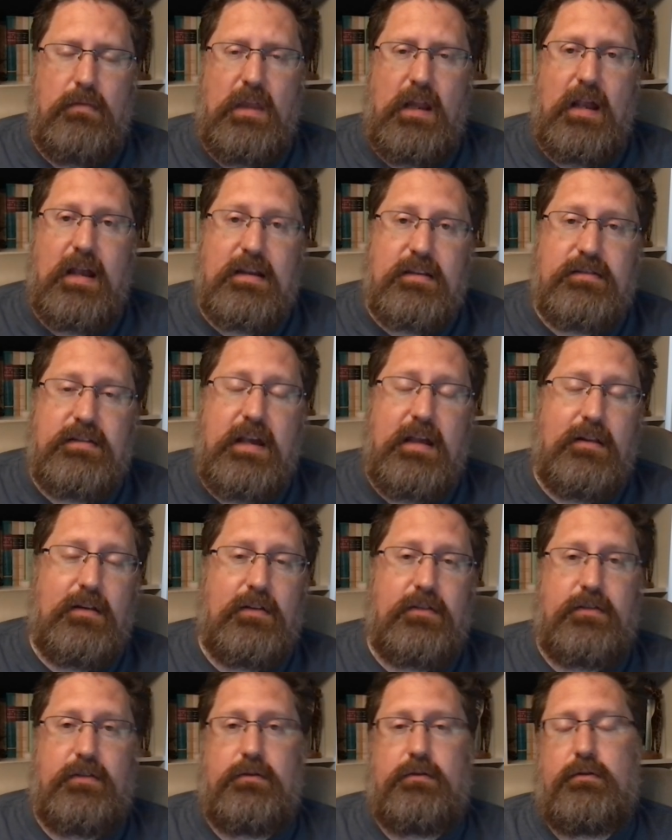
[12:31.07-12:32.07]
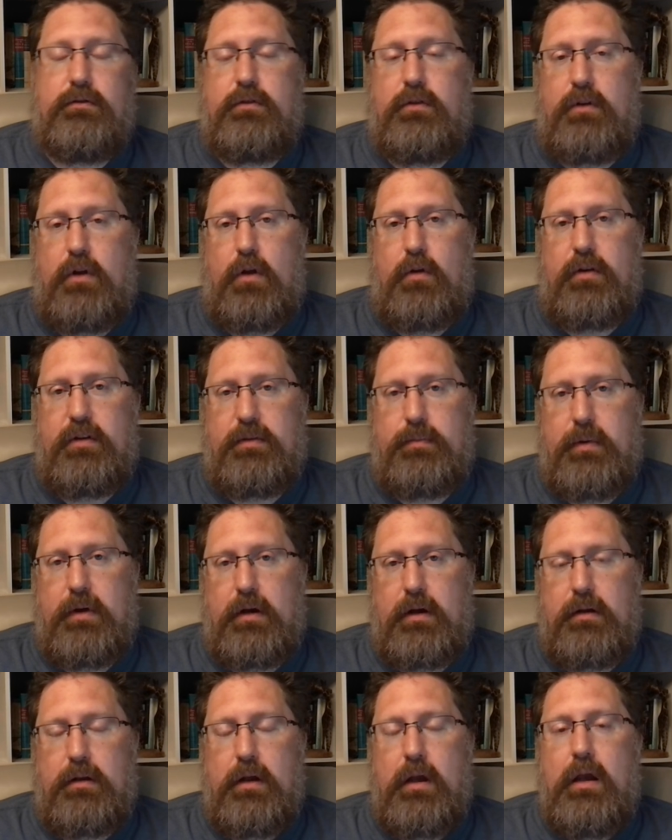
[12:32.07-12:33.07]
as they listen to the Holy
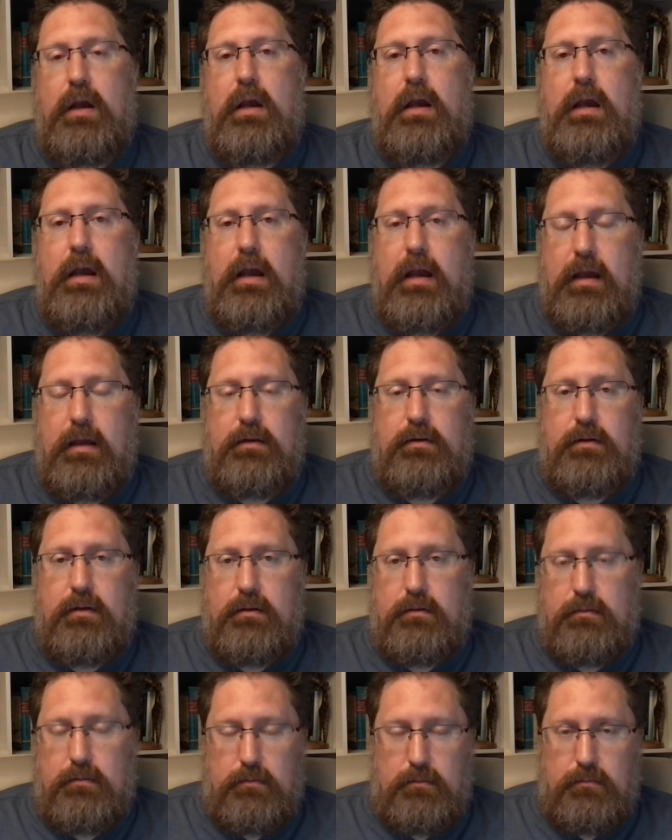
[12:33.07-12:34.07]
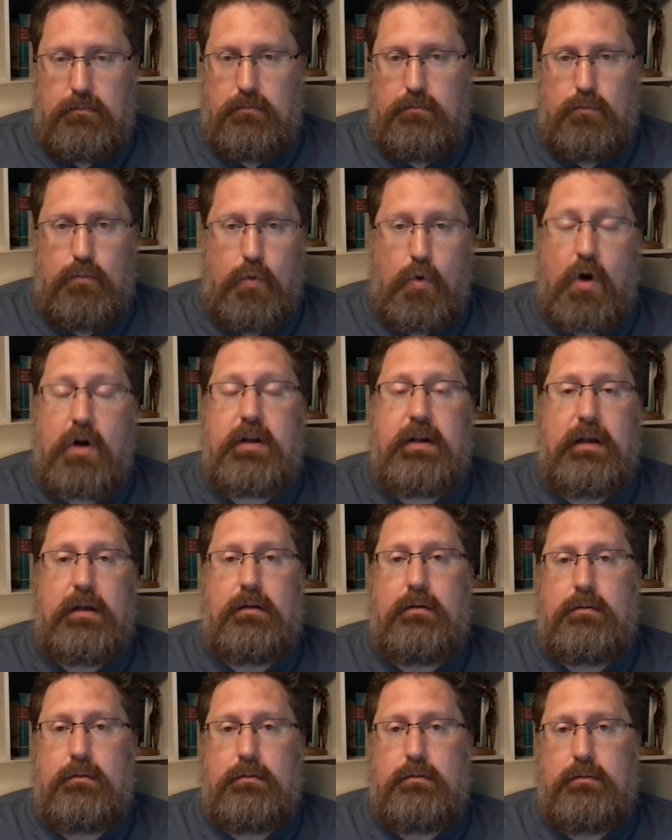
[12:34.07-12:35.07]
Spirit, and working
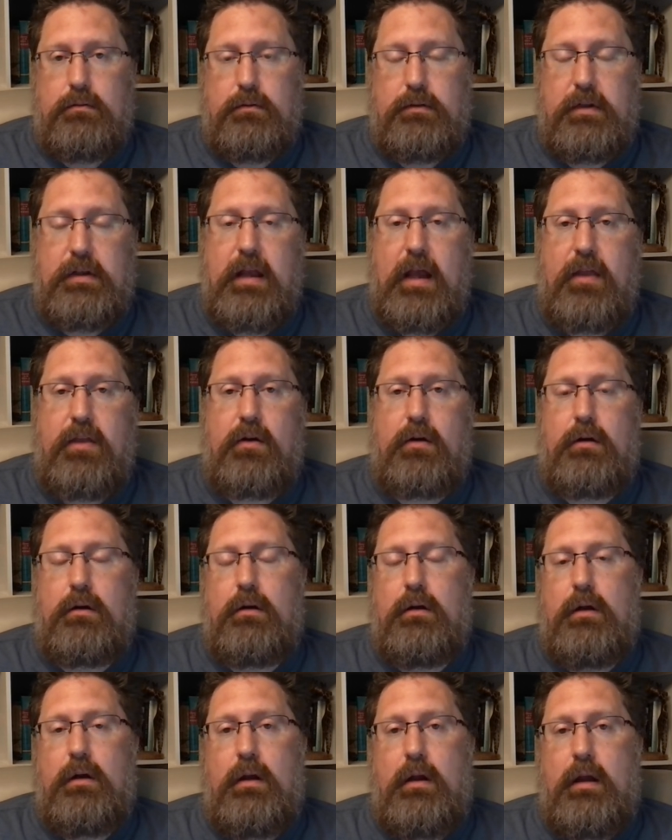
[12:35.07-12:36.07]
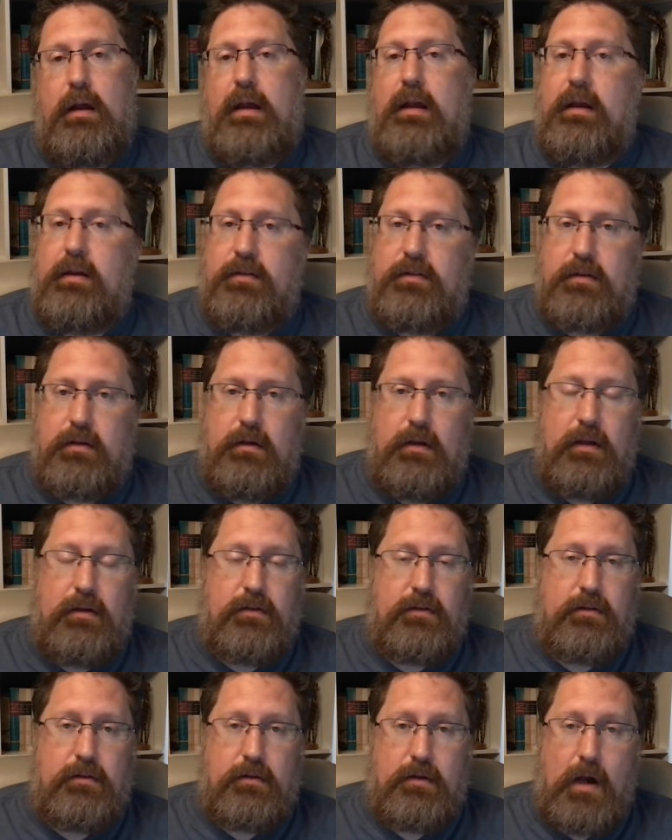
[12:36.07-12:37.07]
together as
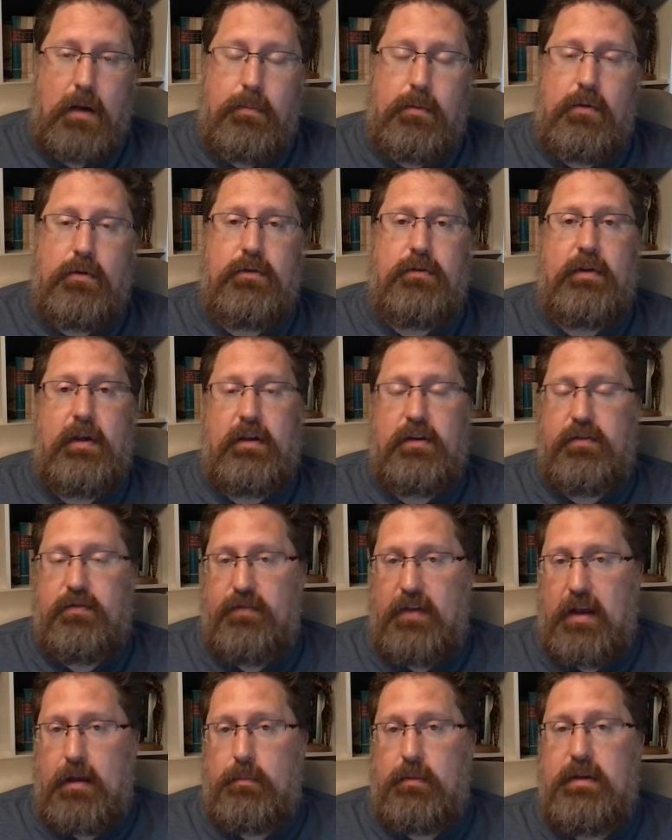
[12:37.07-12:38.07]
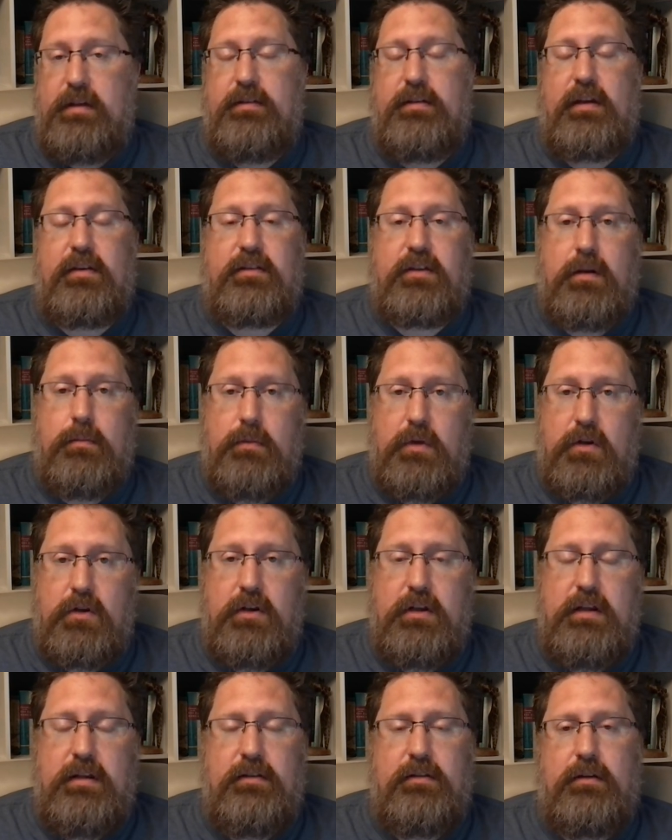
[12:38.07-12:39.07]
couples, as families, as
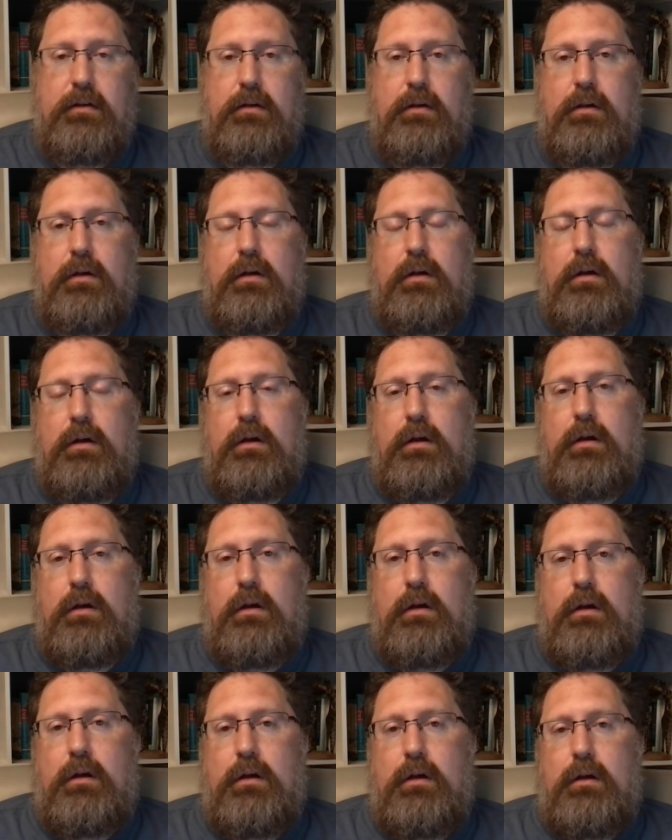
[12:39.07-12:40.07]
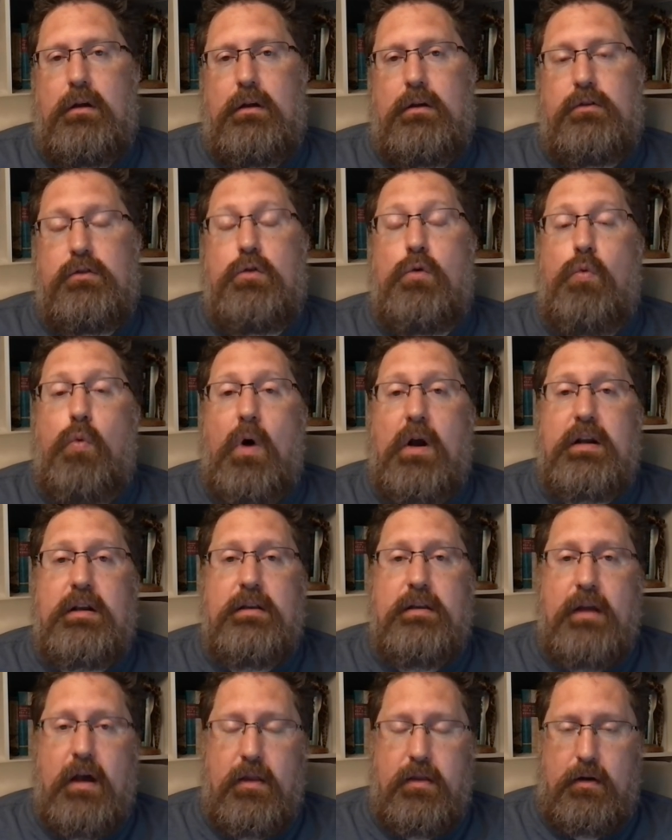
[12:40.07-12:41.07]
communities, to one
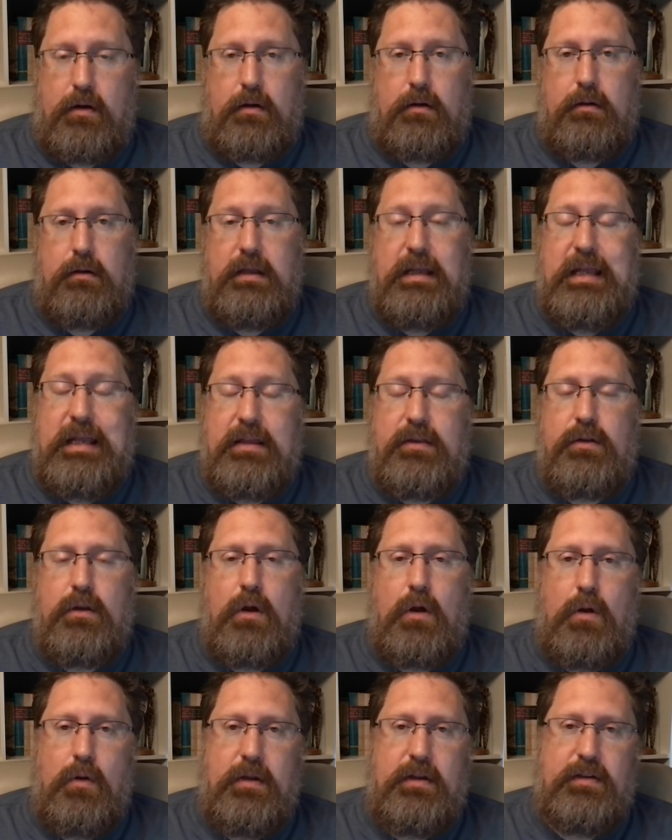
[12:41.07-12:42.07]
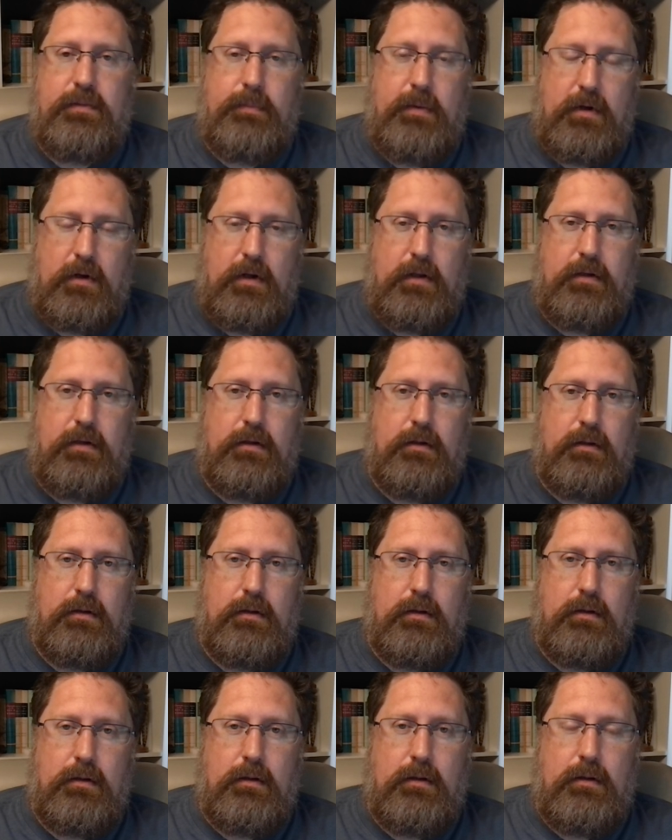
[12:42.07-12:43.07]
another in the Holy Spirit.
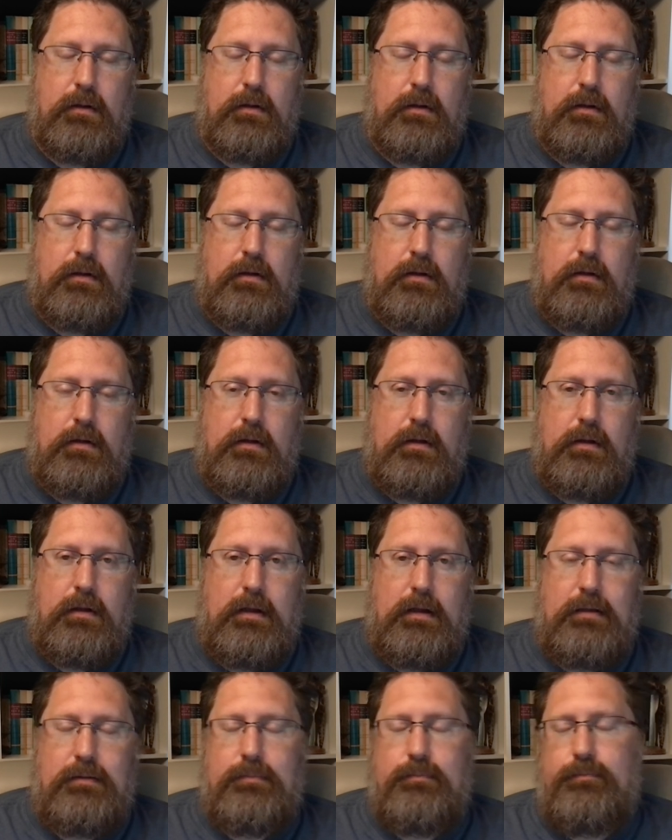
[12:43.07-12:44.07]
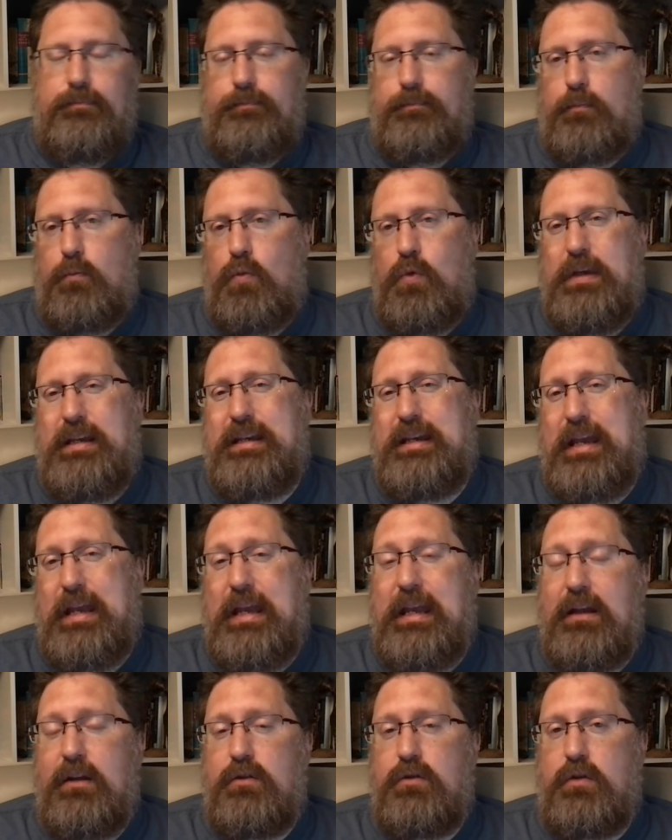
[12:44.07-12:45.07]
And we
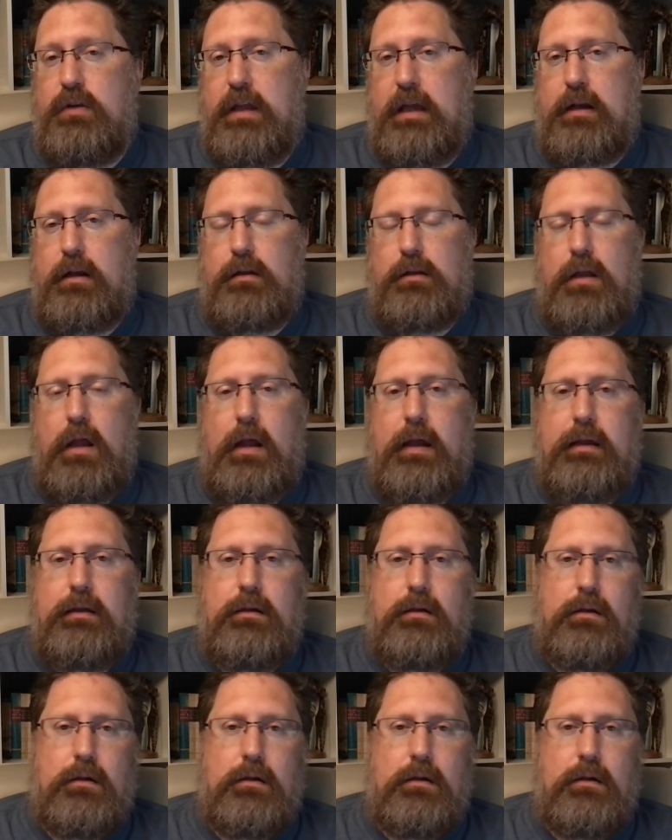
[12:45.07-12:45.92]
can do that online,